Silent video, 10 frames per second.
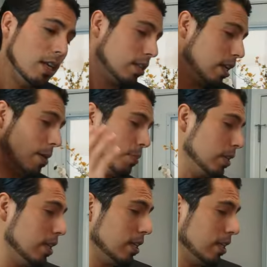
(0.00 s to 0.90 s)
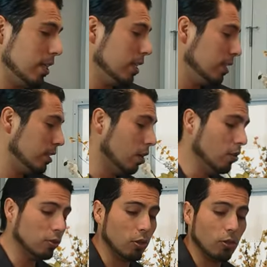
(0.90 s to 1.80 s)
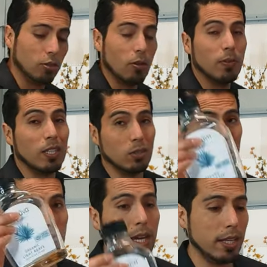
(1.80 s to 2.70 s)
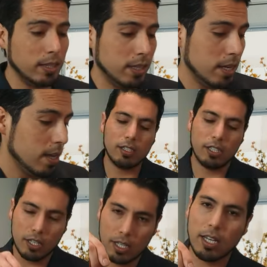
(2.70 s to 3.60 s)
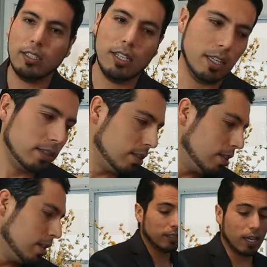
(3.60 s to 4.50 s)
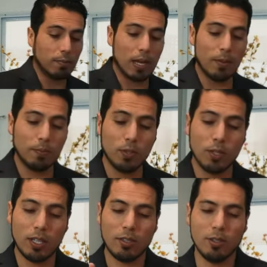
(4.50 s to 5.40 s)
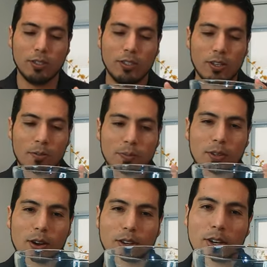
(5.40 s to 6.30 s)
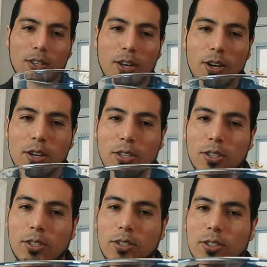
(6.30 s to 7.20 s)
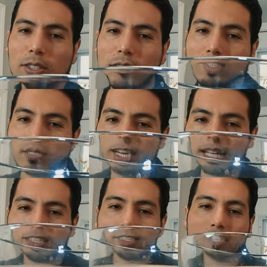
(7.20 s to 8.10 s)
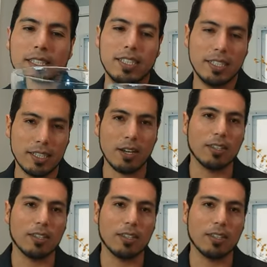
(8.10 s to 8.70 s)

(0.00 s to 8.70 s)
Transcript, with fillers: you need a couple ingredients, also something sweet, chia seeds. This time I'm gonna use some coconut, yes,